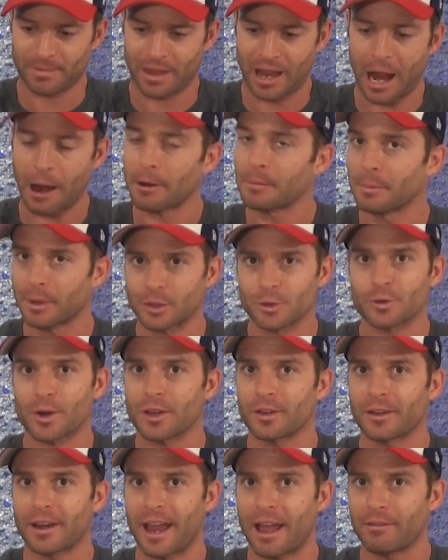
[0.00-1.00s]
I would much
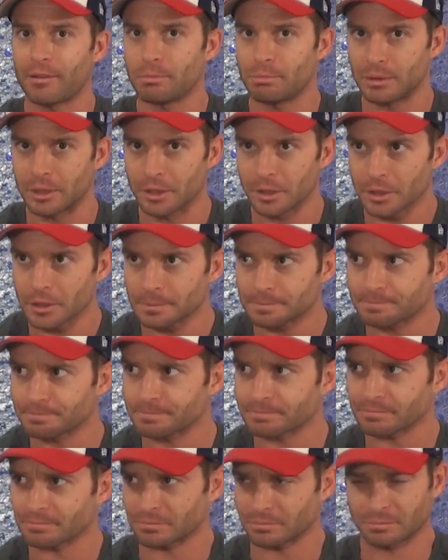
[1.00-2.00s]
rather have a beer
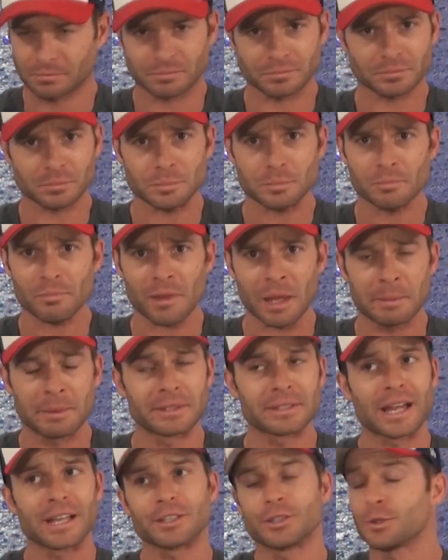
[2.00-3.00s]

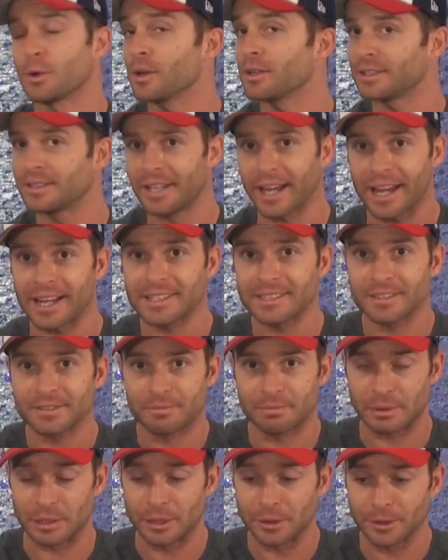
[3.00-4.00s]
because I enjoy the taste
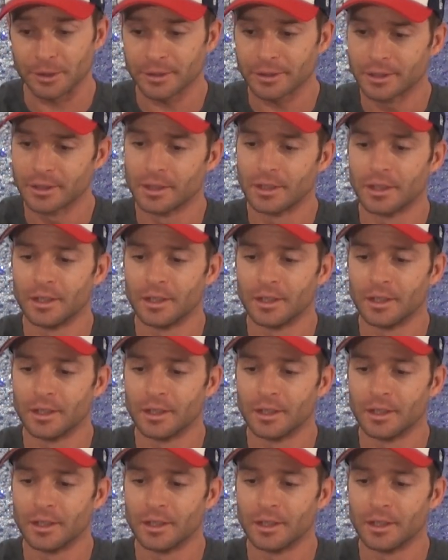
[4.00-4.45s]
of beer.